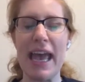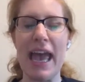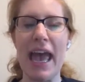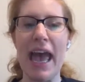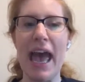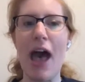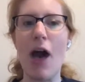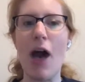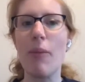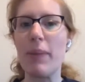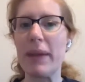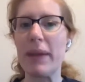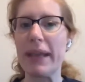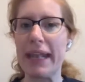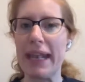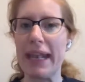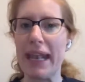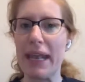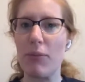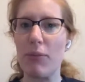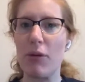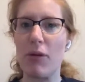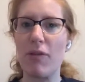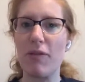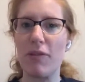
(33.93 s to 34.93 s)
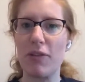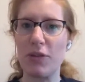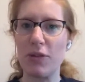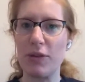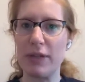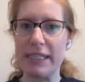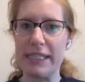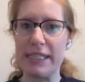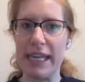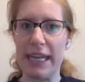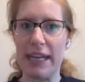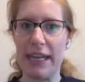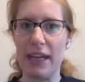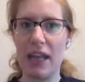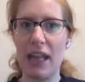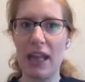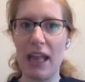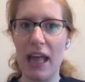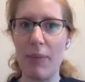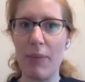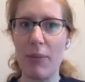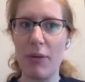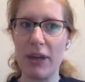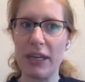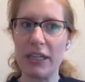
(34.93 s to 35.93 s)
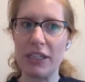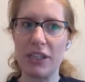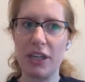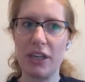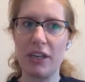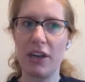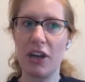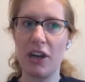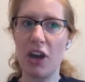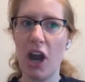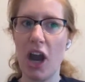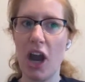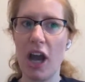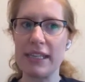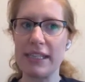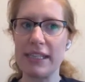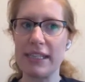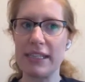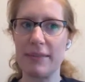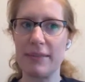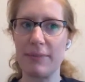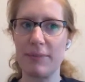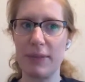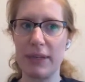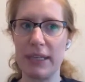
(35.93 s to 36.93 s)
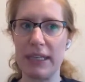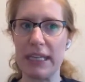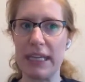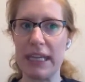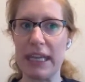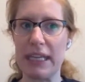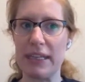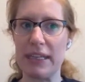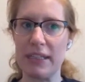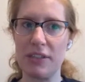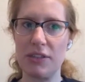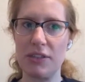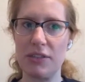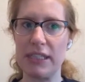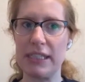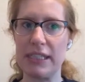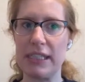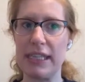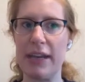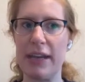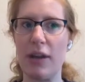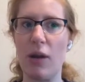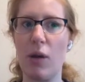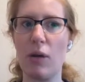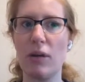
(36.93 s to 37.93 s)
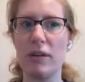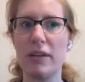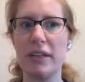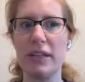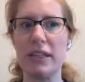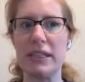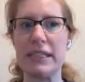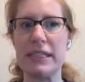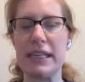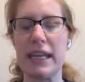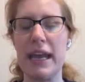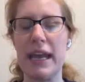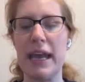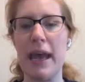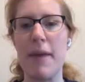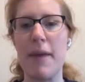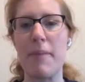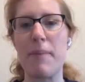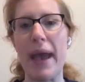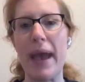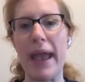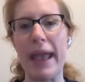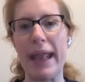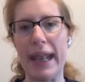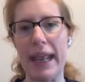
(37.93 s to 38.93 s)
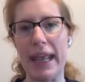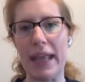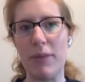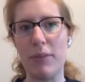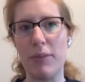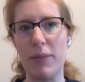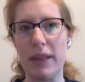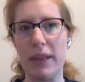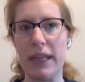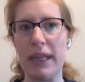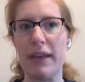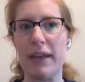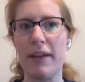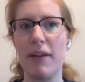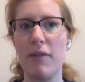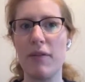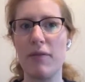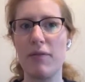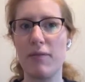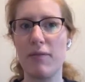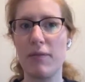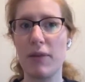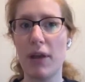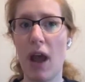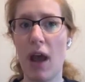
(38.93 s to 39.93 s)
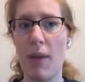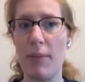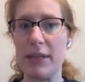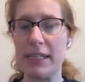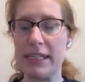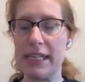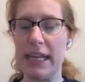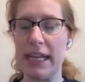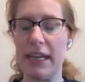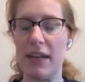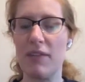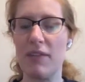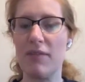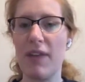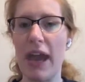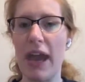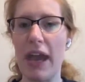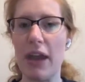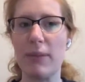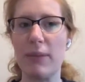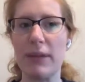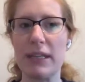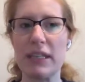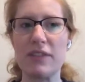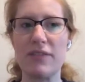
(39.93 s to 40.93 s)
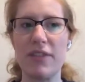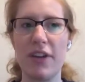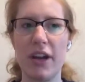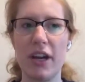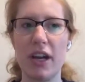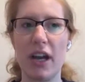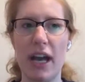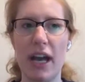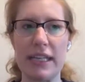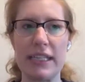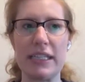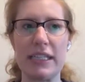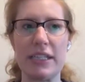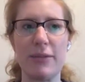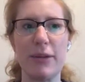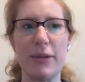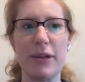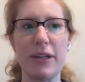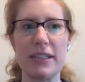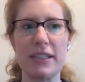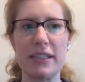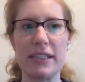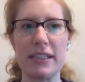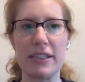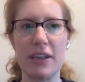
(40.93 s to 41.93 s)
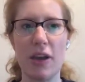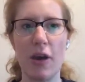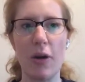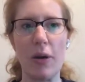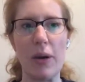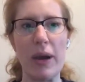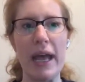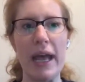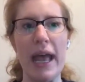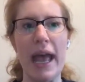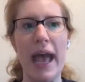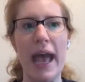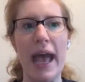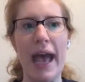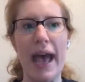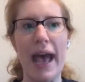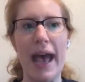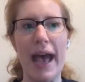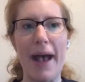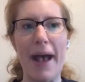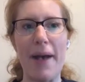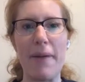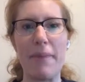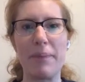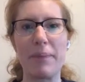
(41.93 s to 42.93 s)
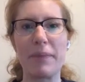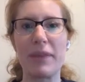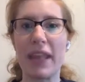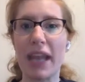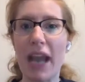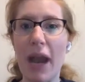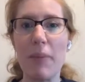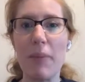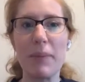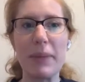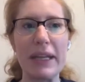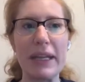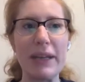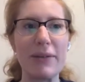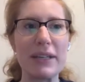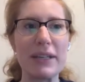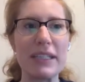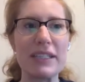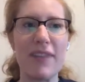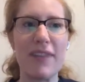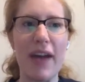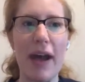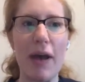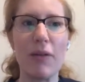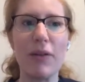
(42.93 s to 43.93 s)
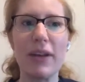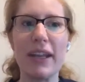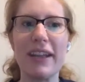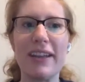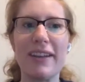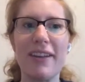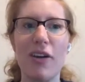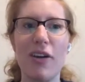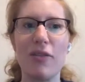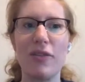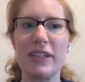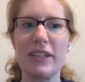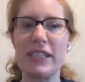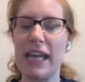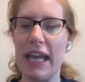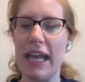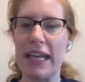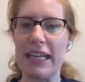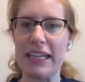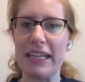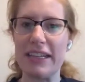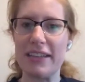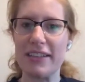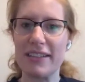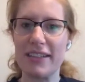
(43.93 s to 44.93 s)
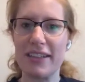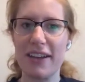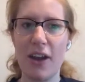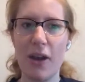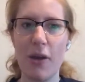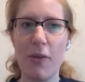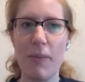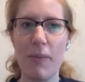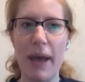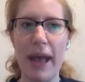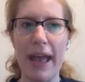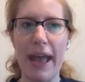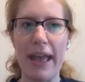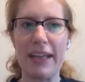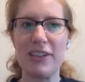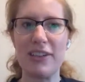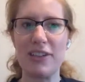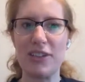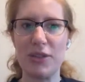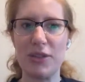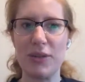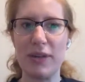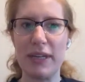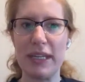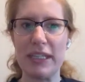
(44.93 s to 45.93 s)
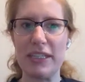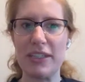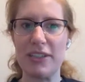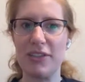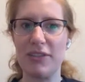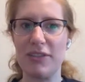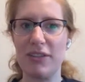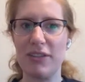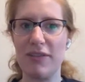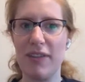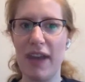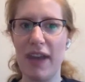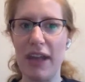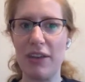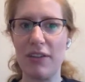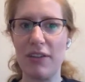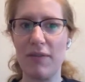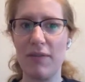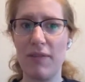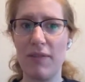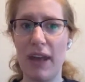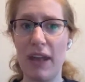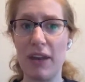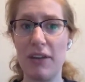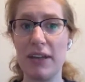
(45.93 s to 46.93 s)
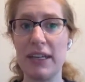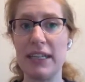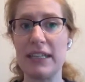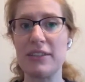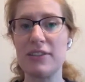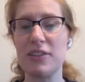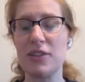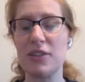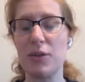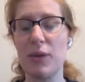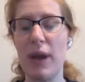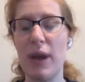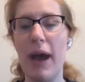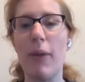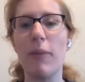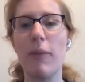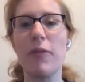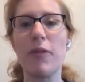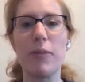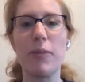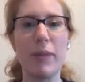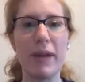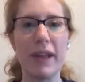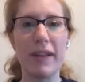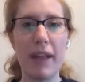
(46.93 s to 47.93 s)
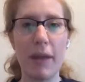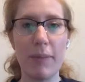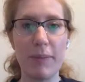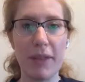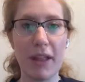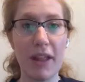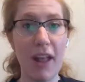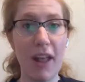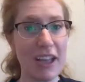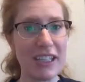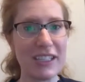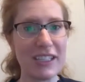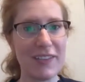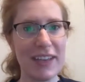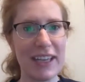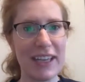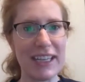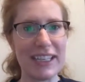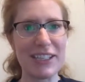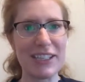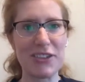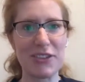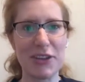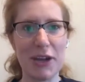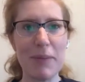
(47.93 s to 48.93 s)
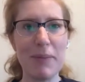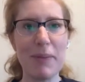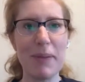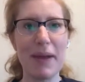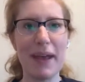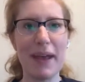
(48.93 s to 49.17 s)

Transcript: helping enable fluid data collaboration across building industry stakeholders by enabling common data environments for our customers. So the company was founded over 10 years ago by two industry veterans who helped build up the Las Vegas Strip.